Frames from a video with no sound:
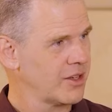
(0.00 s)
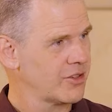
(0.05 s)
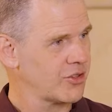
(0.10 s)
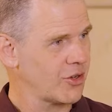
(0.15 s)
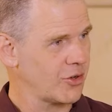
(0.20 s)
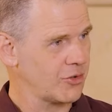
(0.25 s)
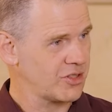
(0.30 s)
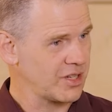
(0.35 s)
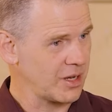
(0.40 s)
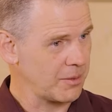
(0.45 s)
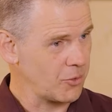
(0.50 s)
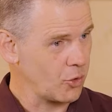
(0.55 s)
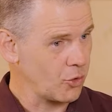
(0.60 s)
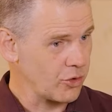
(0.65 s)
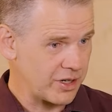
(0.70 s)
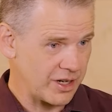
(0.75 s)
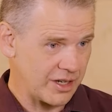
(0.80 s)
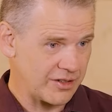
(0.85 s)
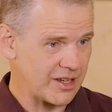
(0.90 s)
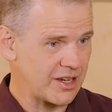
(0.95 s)
So some
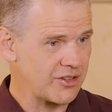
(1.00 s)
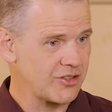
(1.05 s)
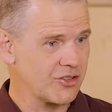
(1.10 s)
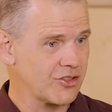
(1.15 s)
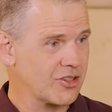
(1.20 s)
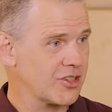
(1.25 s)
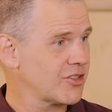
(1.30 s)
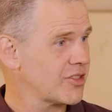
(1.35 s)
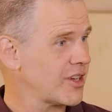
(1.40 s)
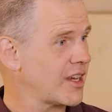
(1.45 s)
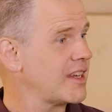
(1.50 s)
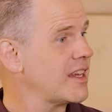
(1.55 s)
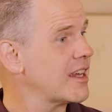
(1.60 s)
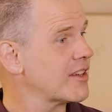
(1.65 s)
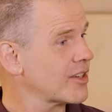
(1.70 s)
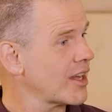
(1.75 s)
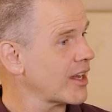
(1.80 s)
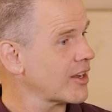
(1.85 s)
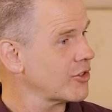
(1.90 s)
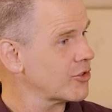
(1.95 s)
organizations can say,
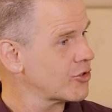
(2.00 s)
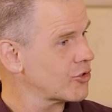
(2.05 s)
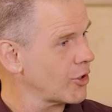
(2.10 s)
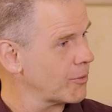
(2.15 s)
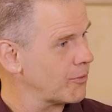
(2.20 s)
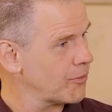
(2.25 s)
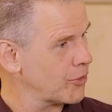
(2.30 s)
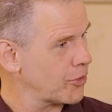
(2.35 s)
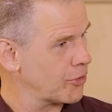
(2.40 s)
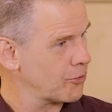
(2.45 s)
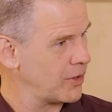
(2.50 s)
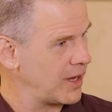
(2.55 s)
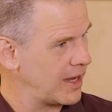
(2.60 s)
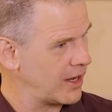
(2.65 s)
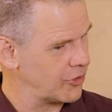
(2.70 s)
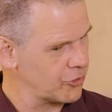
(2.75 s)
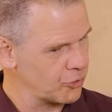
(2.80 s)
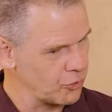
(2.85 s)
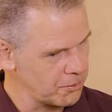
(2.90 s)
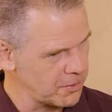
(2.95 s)
yes, I can stop for 3
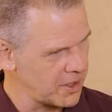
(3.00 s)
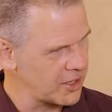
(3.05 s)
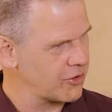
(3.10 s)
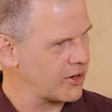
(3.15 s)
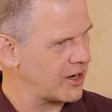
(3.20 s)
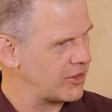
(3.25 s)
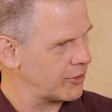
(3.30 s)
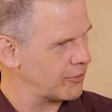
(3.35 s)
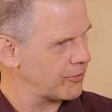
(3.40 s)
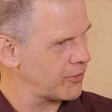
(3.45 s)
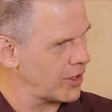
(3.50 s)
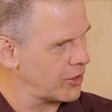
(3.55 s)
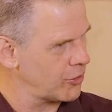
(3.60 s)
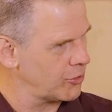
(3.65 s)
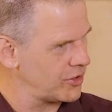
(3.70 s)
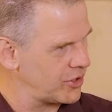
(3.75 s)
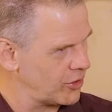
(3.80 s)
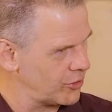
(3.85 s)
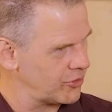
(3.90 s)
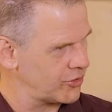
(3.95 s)
hours. We'll migrate the
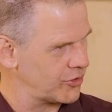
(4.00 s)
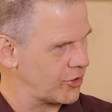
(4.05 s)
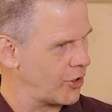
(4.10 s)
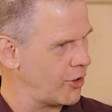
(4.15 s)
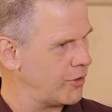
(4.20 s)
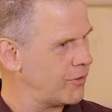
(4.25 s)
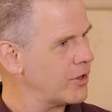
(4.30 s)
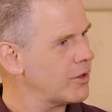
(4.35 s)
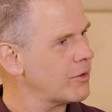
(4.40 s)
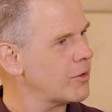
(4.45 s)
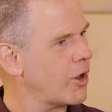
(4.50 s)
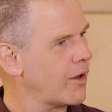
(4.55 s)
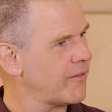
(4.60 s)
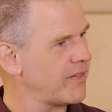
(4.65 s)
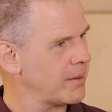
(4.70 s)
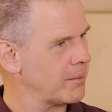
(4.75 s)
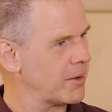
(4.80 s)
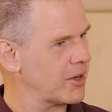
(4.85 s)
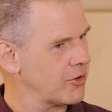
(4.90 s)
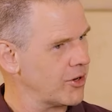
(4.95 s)
final deltas over
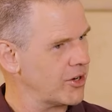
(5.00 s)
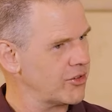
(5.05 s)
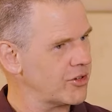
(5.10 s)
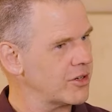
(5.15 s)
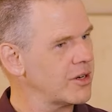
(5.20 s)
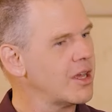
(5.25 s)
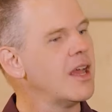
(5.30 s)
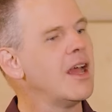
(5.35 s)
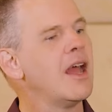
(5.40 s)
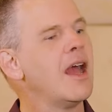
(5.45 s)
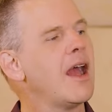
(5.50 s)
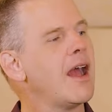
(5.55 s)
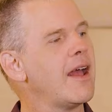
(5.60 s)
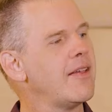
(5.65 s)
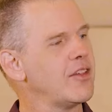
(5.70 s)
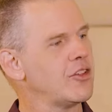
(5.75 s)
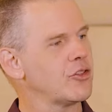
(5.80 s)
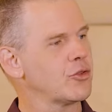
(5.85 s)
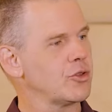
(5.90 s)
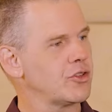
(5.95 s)
of that migration
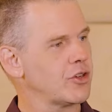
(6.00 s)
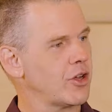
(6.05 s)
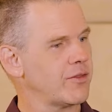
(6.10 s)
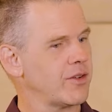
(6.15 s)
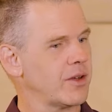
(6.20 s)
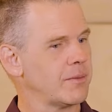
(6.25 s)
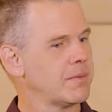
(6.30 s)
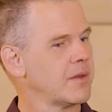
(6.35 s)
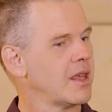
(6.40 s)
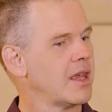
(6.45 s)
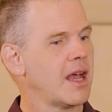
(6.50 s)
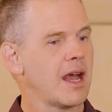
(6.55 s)
and then switch over.